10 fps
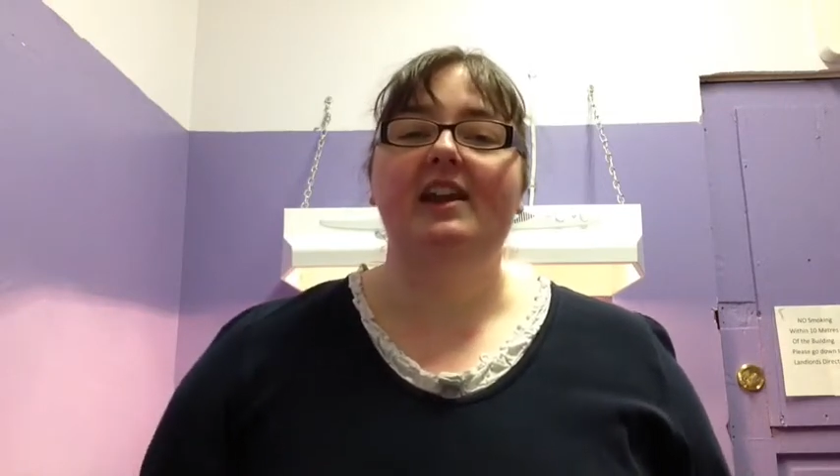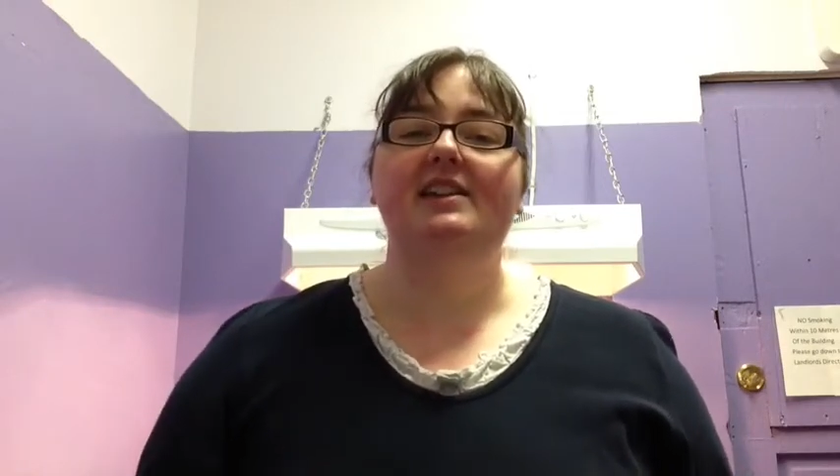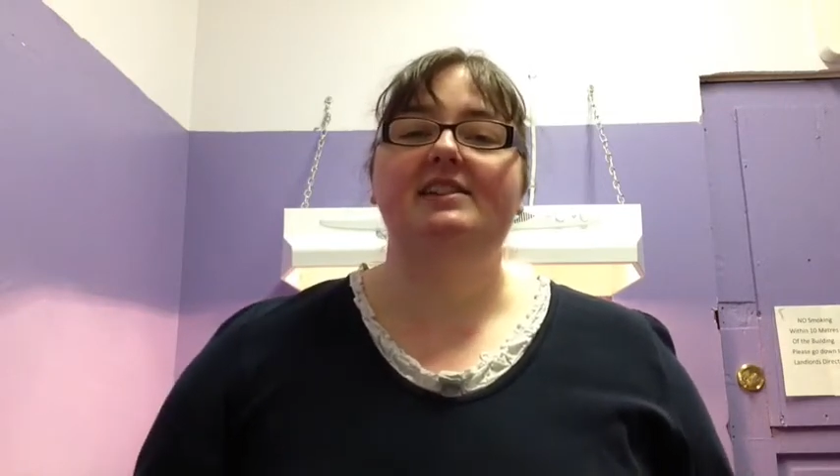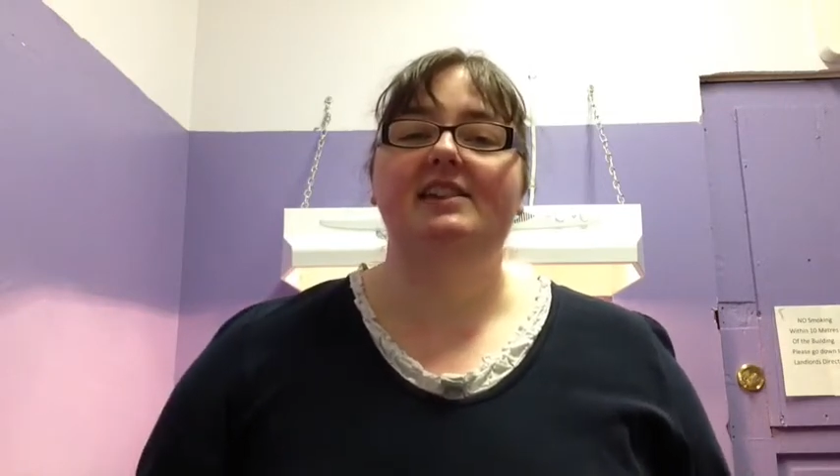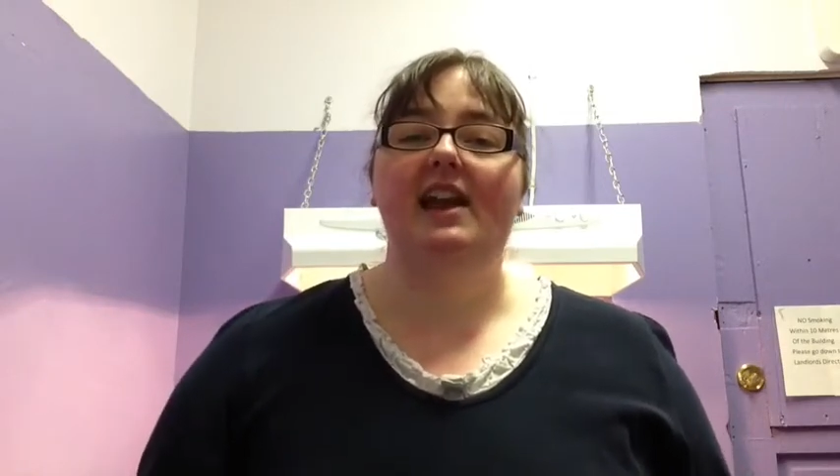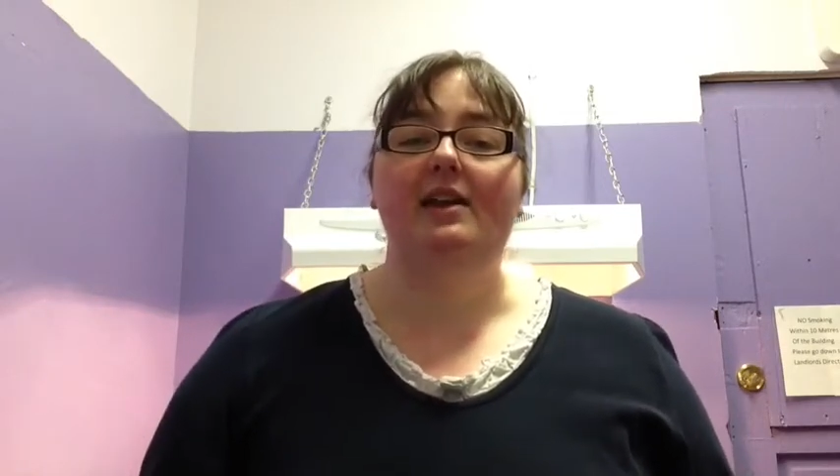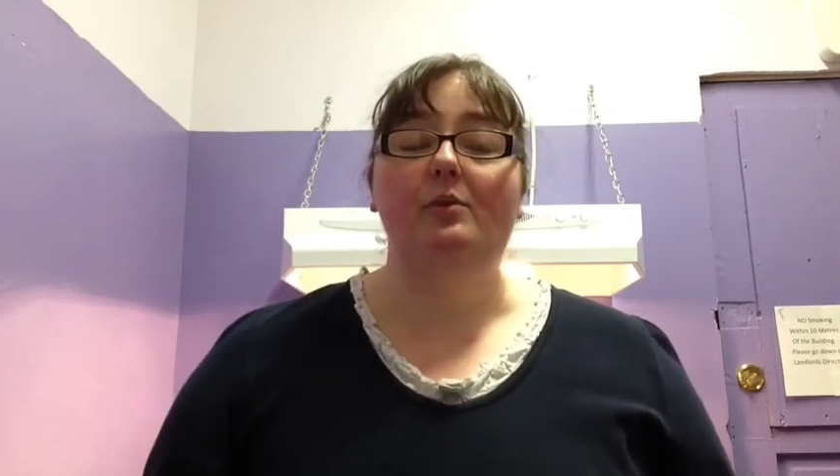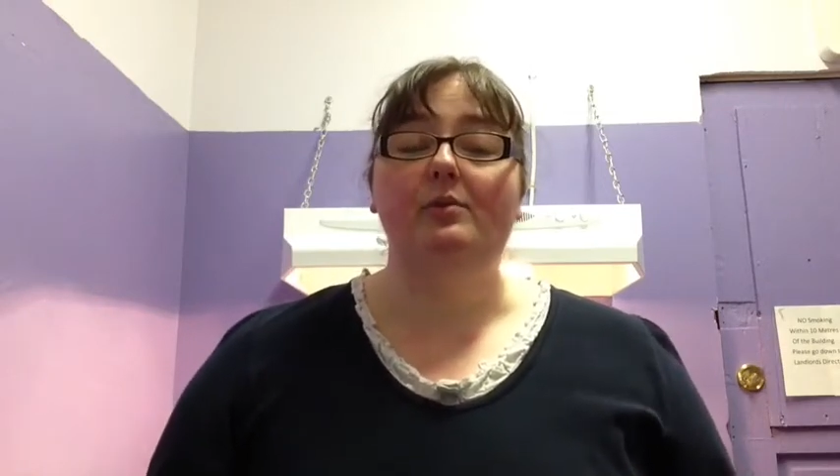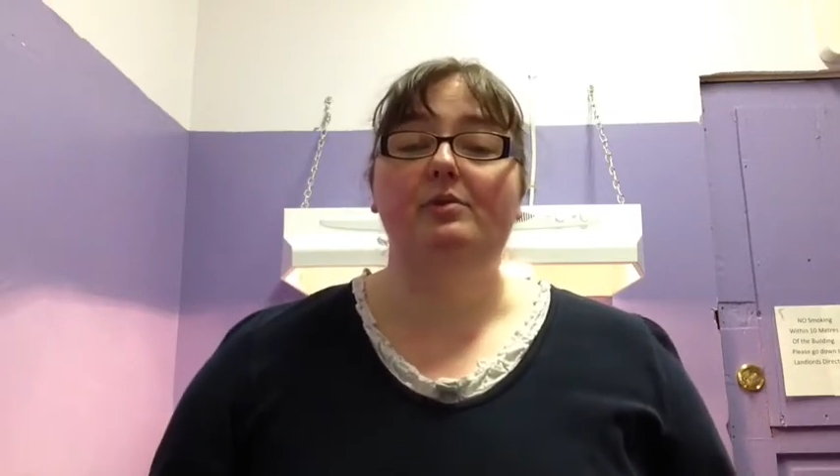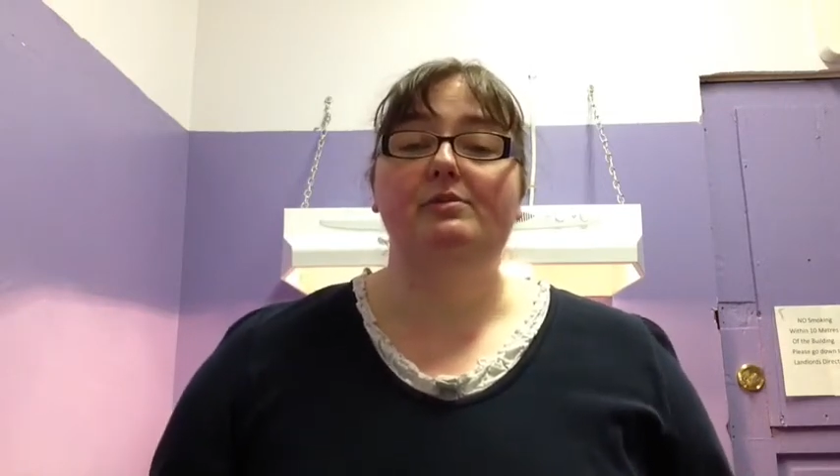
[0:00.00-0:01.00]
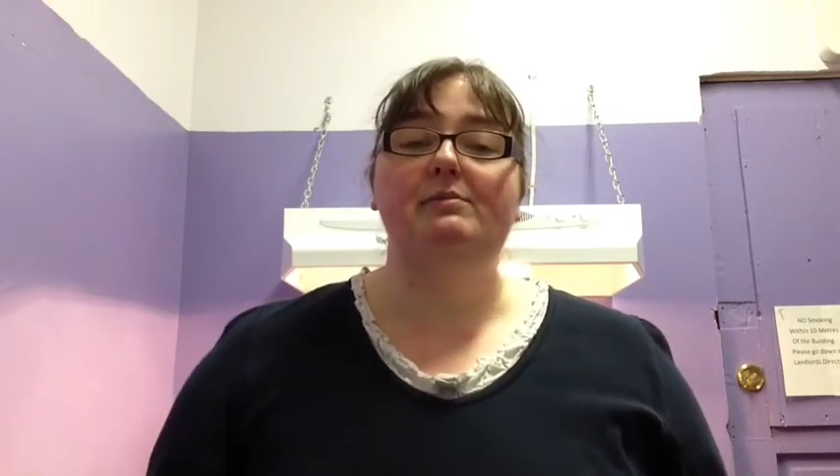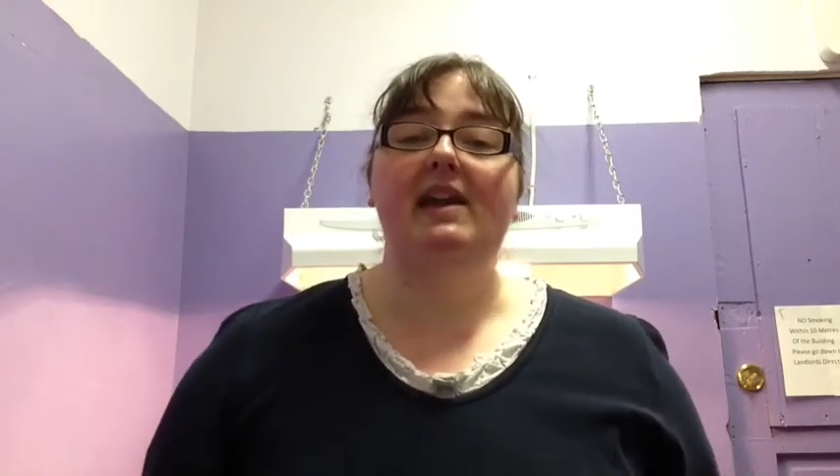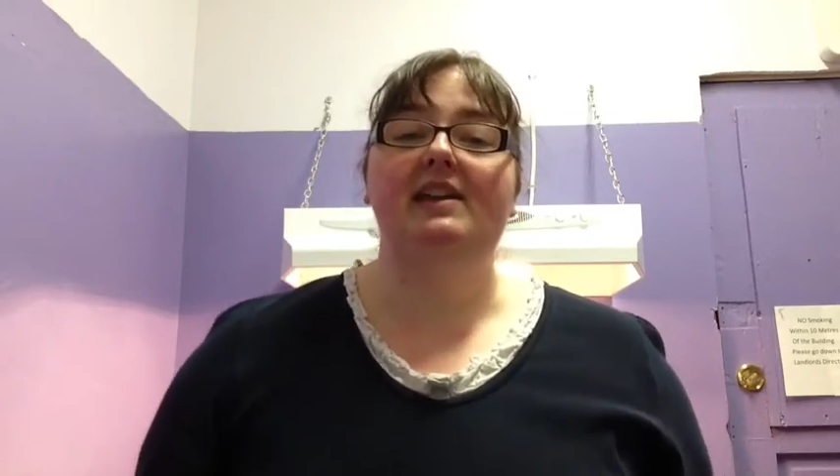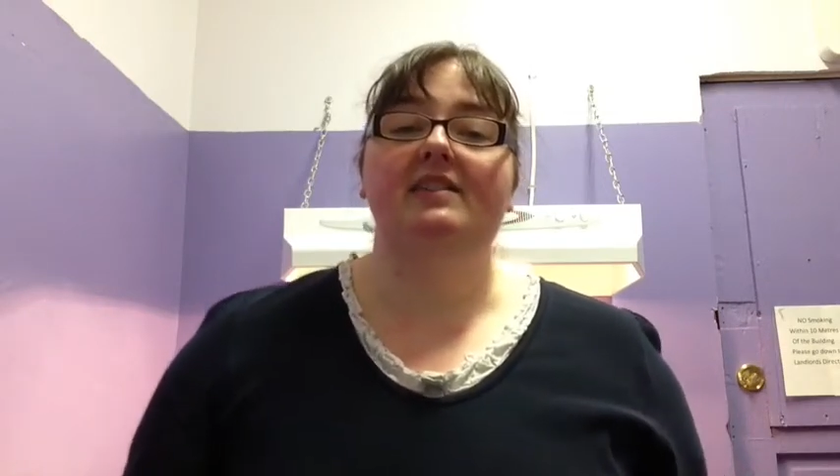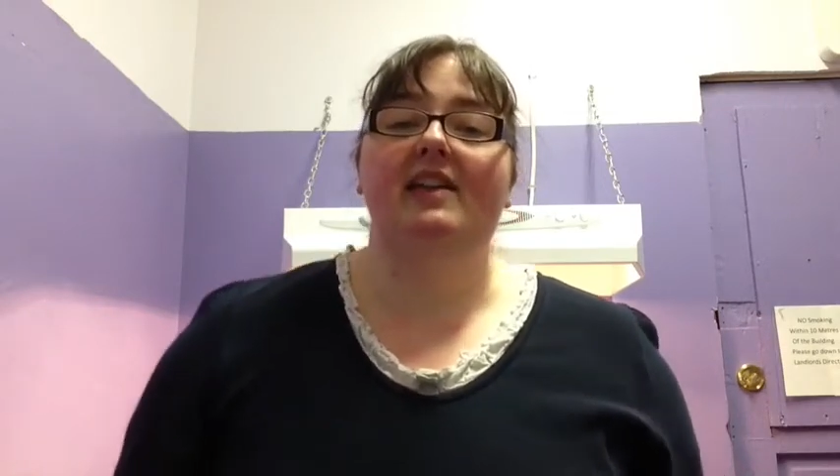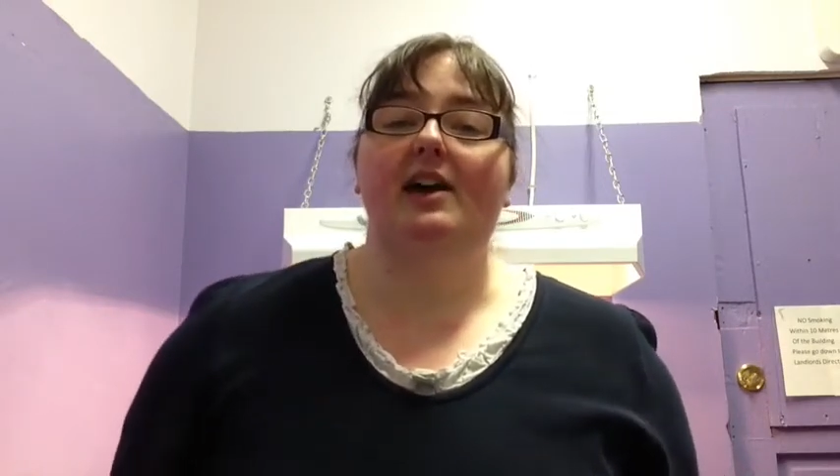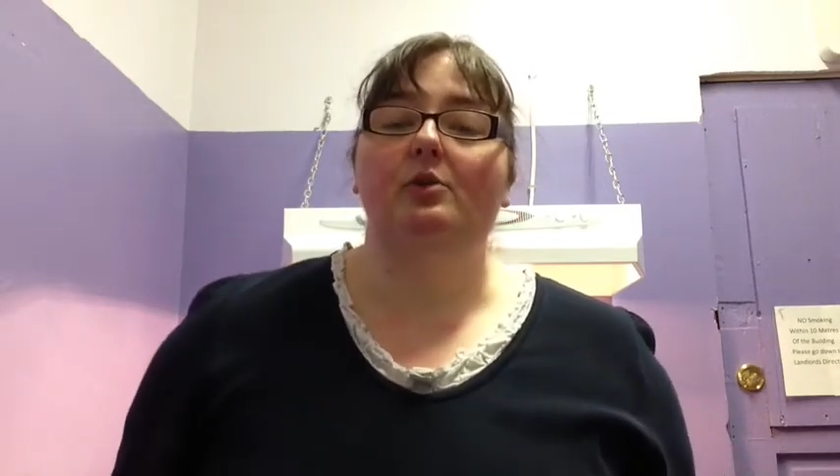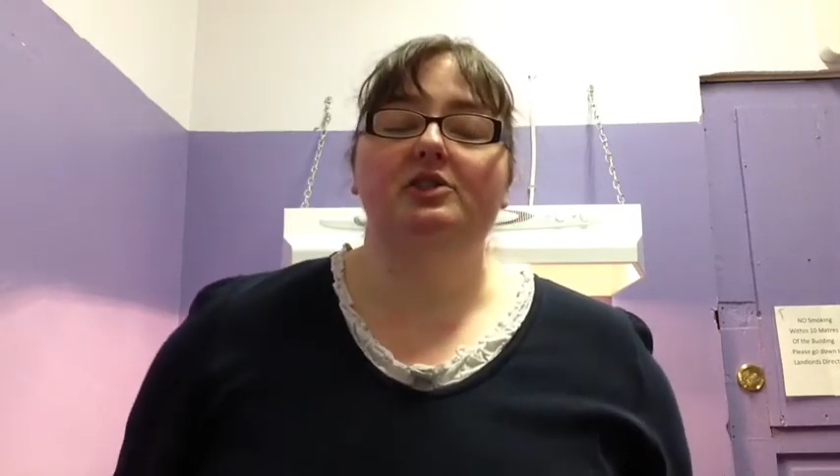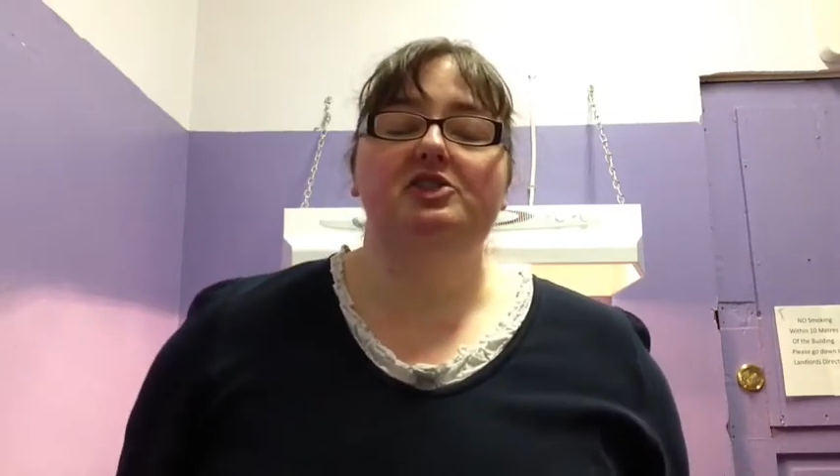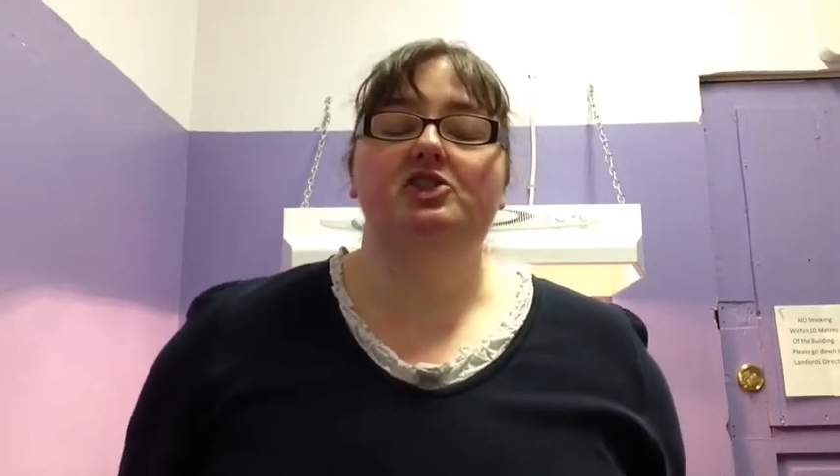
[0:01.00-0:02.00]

Today we will be making that old